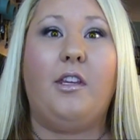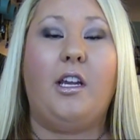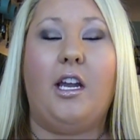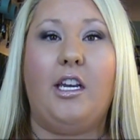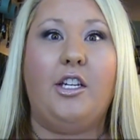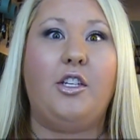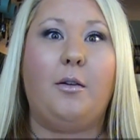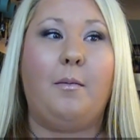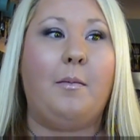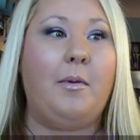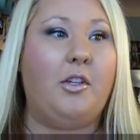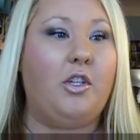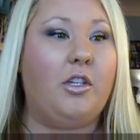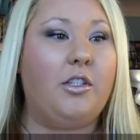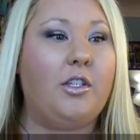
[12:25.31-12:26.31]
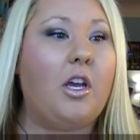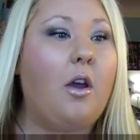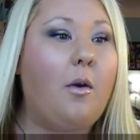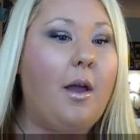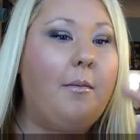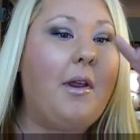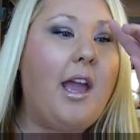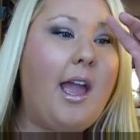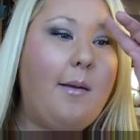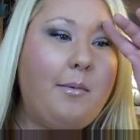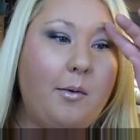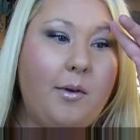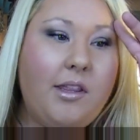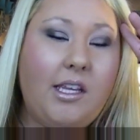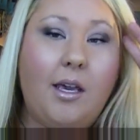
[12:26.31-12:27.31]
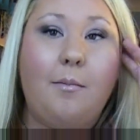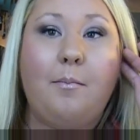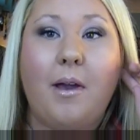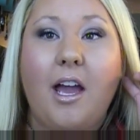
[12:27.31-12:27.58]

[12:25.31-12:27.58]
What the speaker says: And he took my picture. So I'm not happy with it.